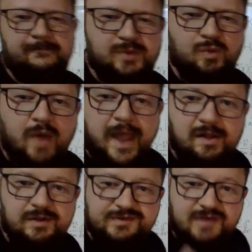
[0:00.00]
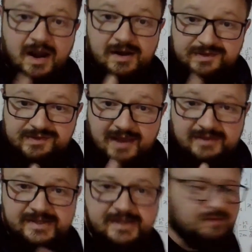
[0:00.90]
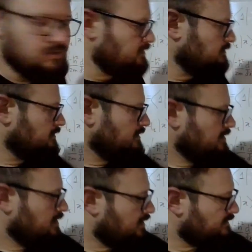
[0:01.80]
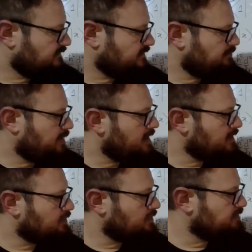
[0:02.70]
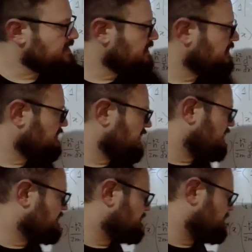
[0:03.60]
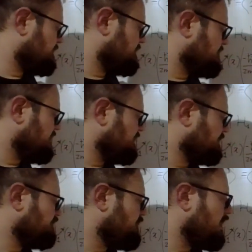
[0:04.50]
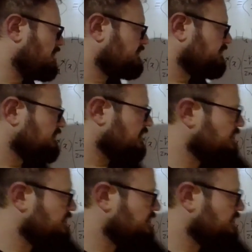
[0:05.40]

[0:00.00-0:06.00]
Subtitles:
wells are exactly equal, of the particle being at this box and